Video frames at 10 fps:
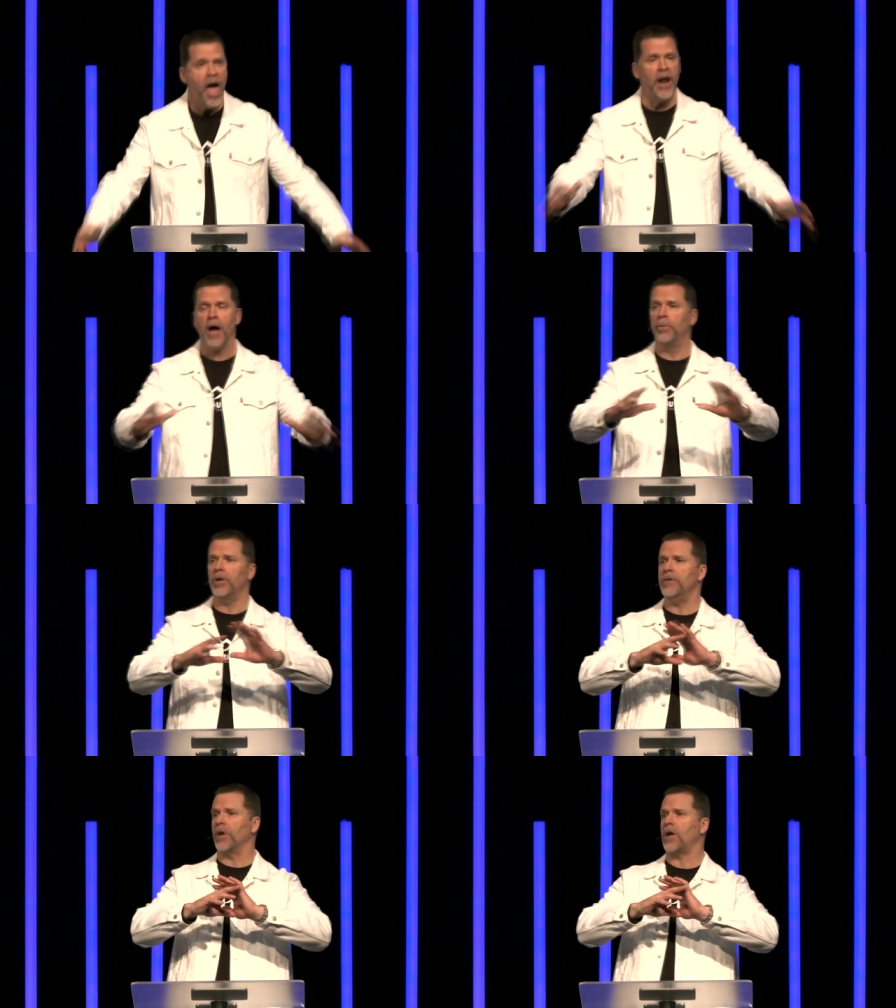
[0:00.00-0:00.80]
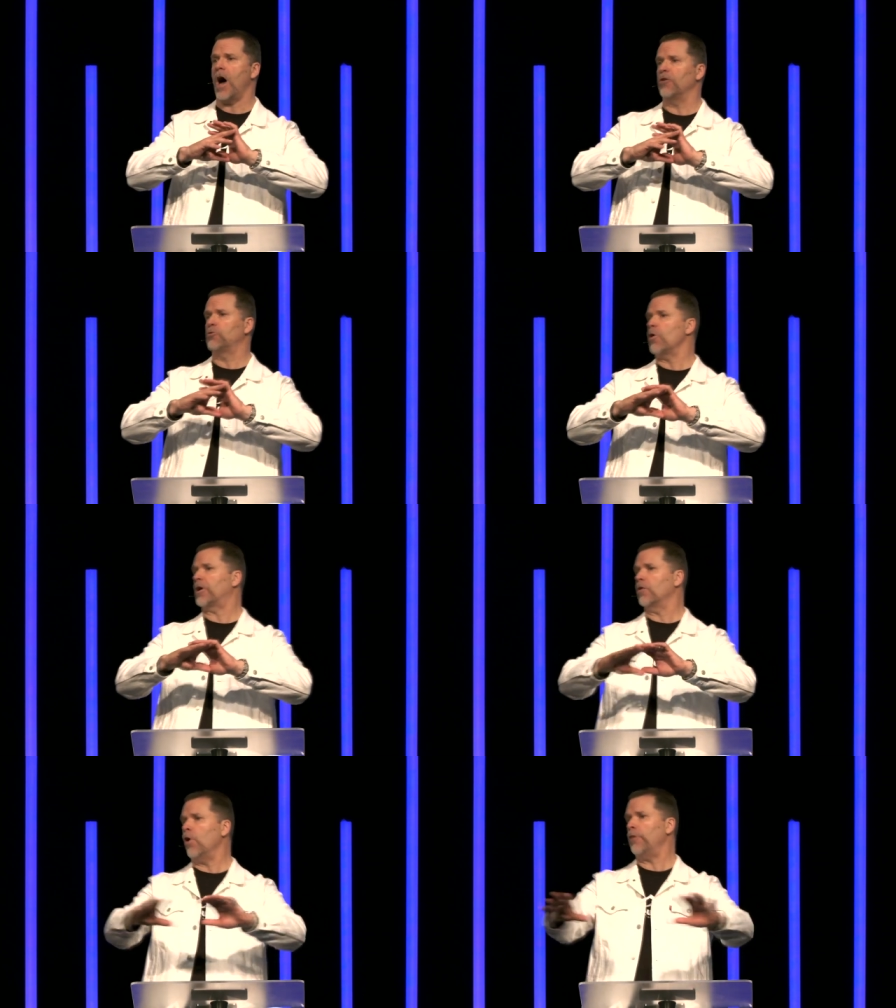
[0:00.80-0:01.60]
And I believe that God is
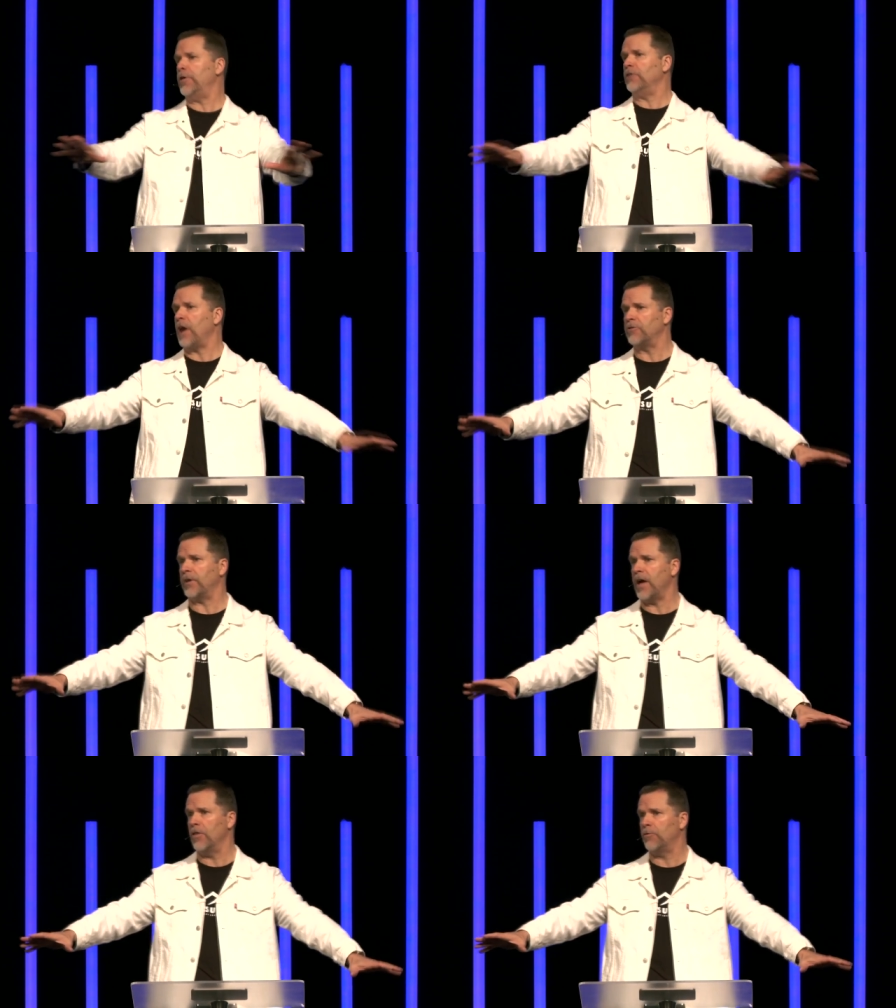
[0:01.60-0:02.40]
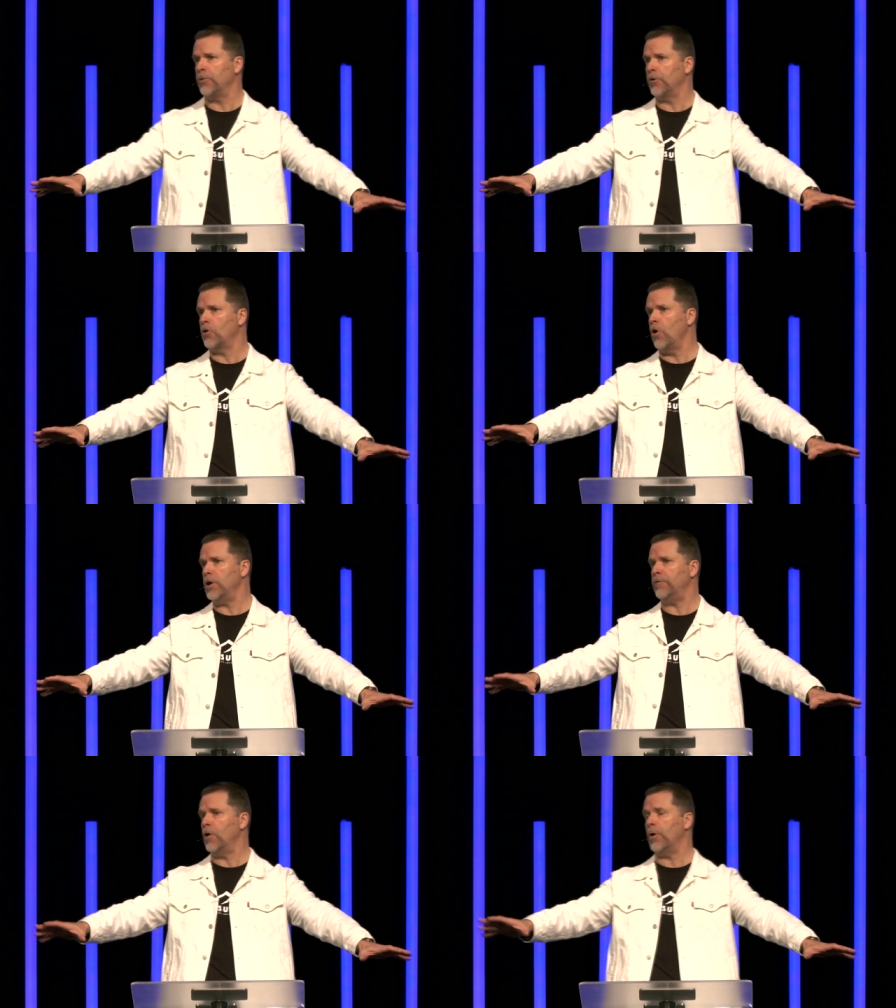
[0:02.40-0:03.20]
working all things out together for the good,
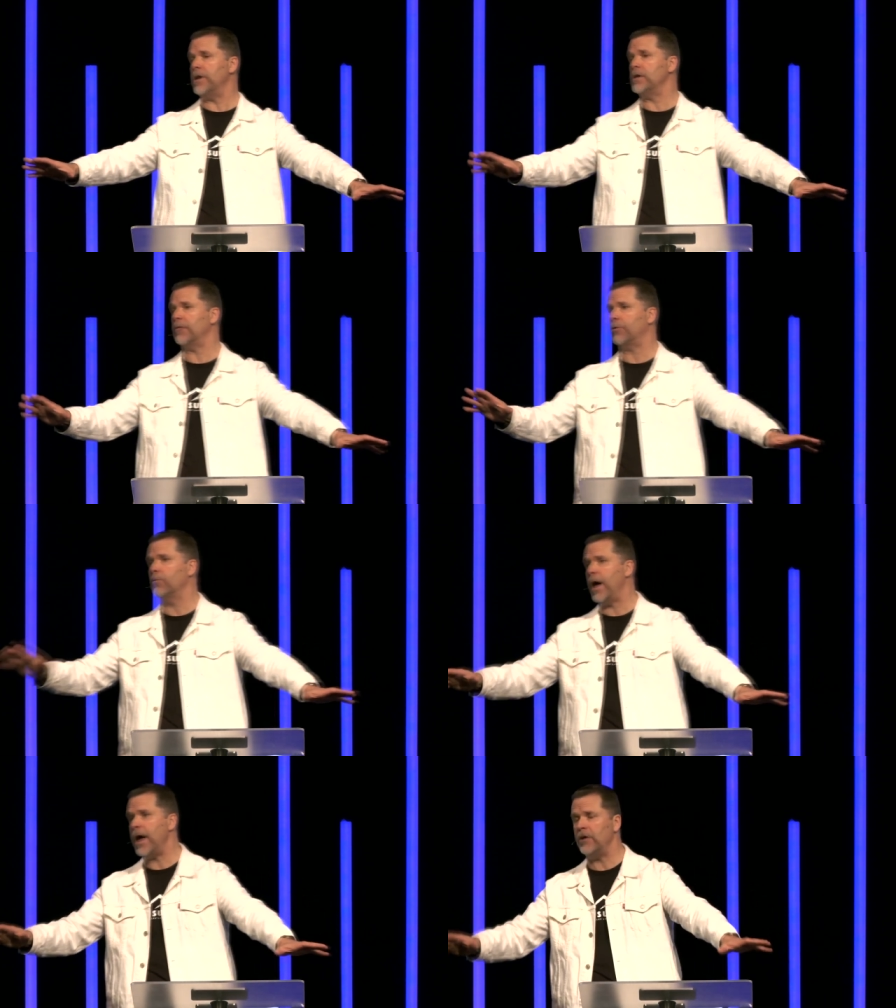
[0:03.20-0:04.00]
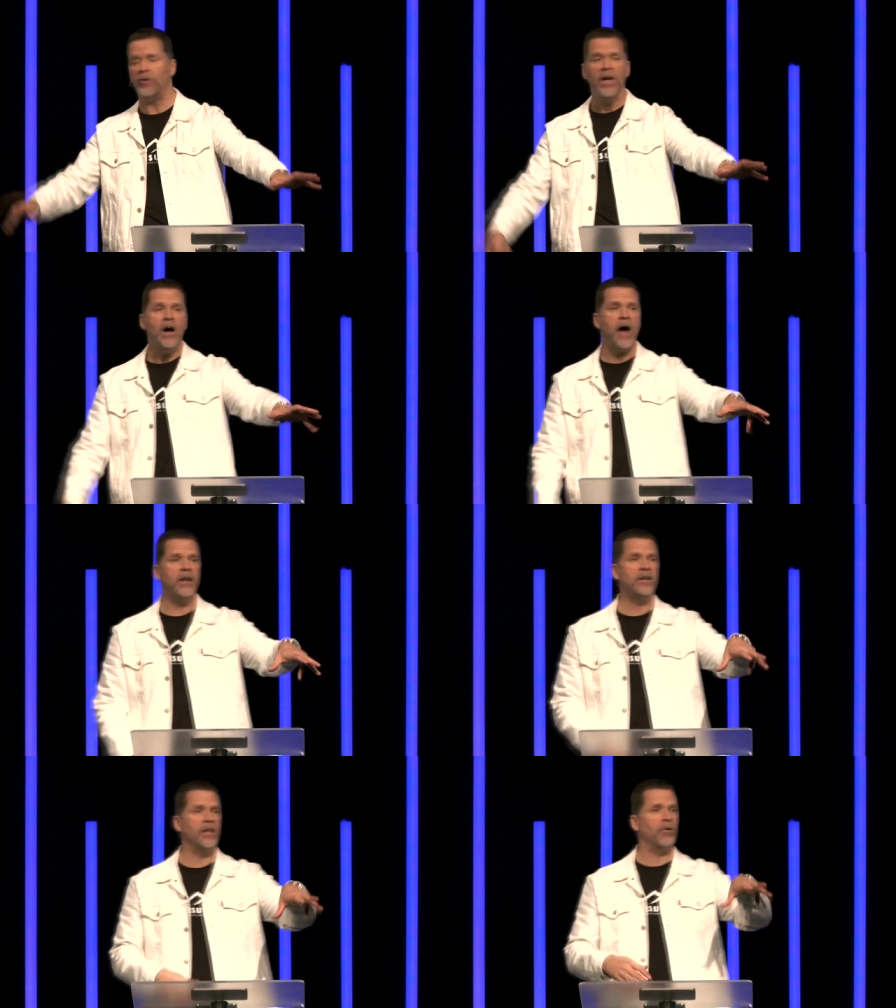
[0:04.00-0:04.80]
even though I didn't get the raise, I
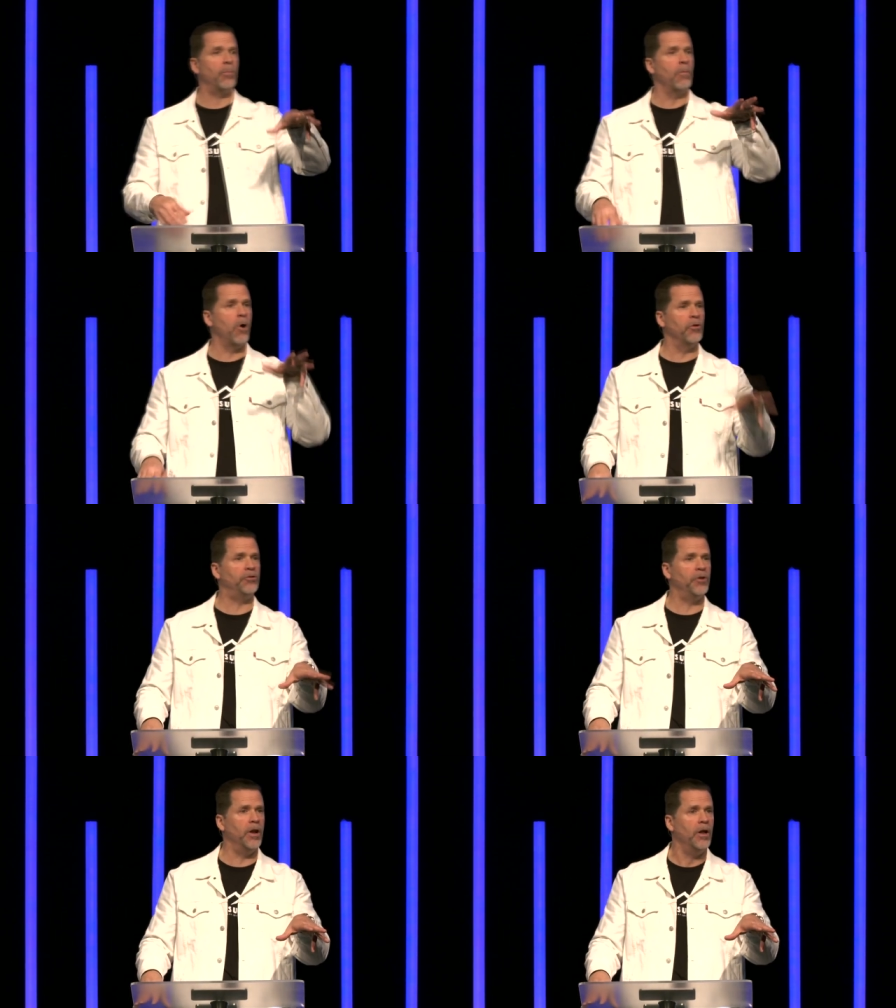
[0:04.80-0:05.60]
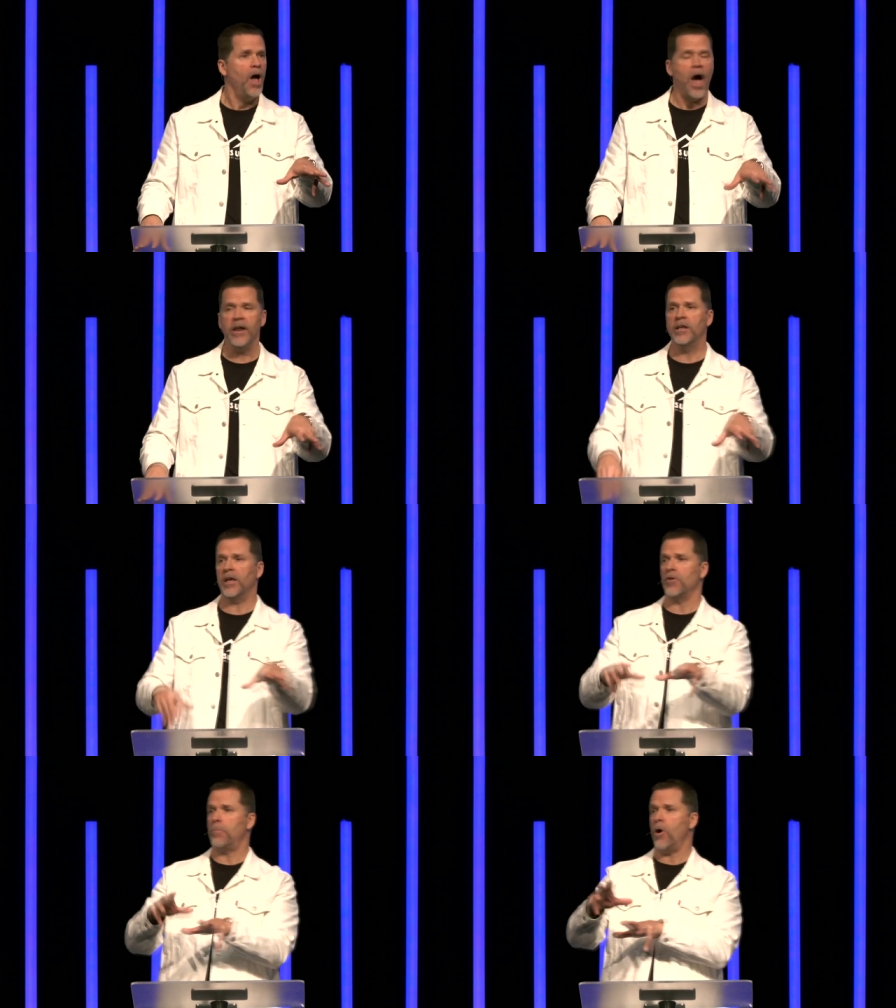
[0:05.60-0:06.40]
didn't get the promotion, I didn't
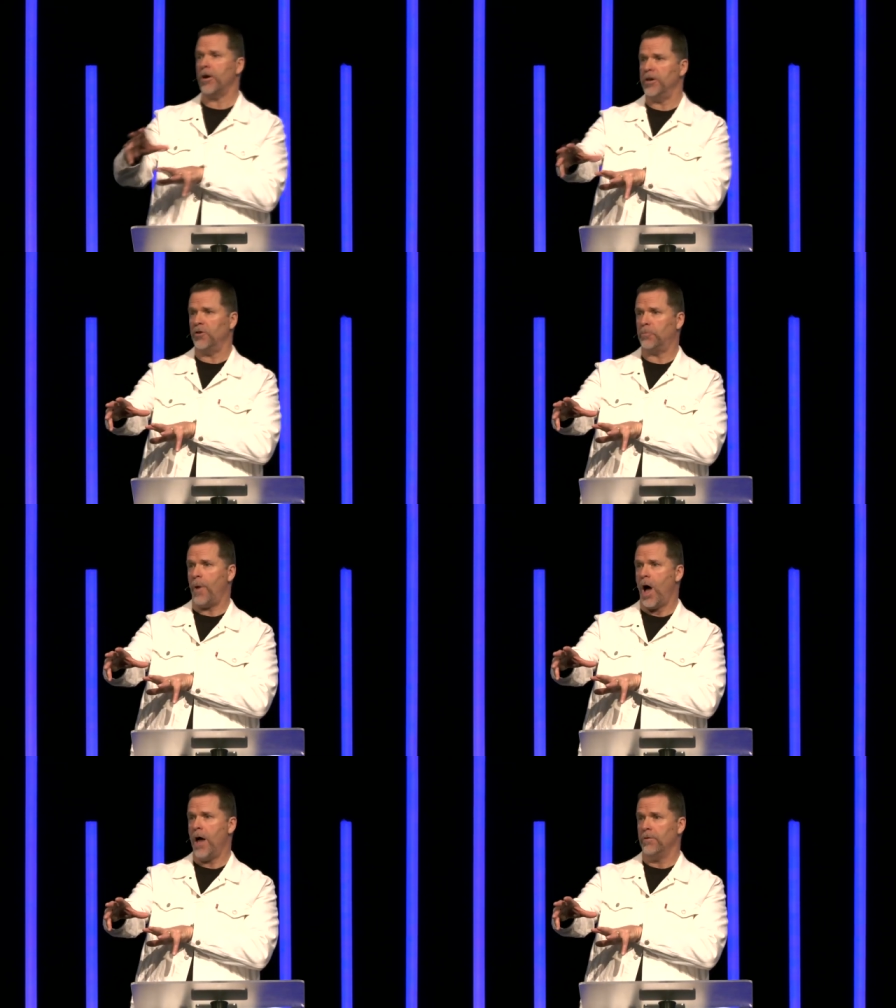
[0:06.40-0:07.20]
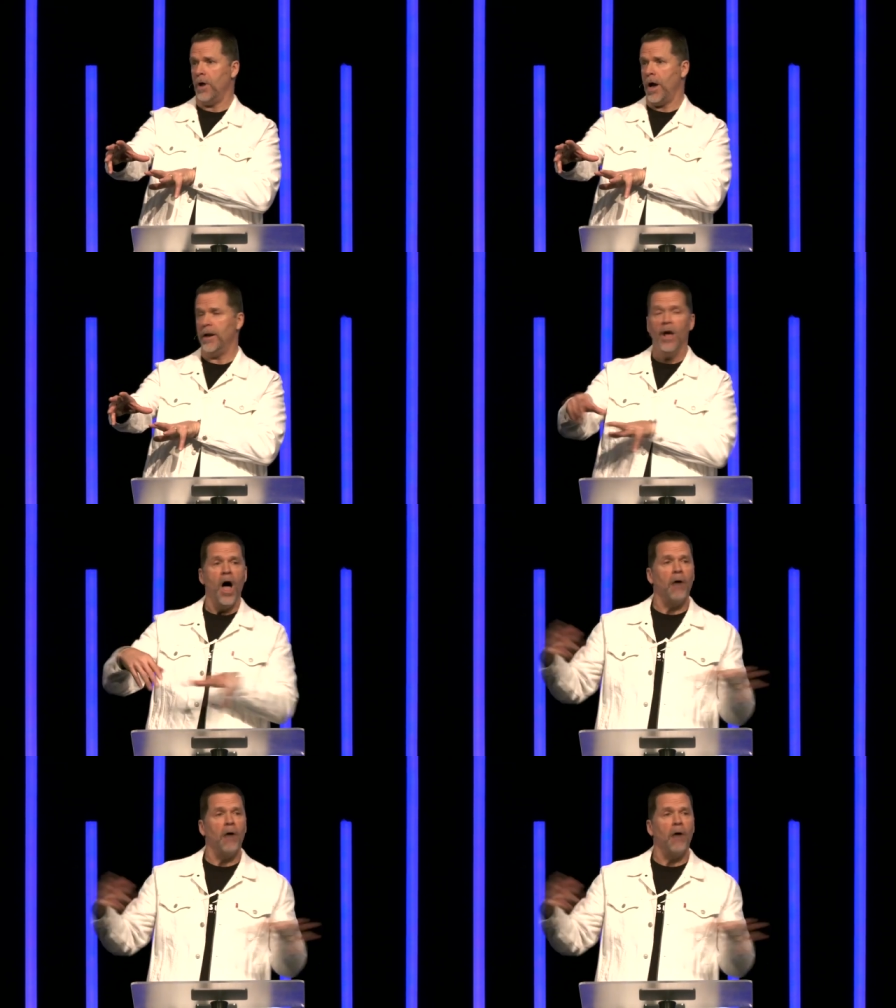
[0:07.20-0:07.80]
get the parking spot, right?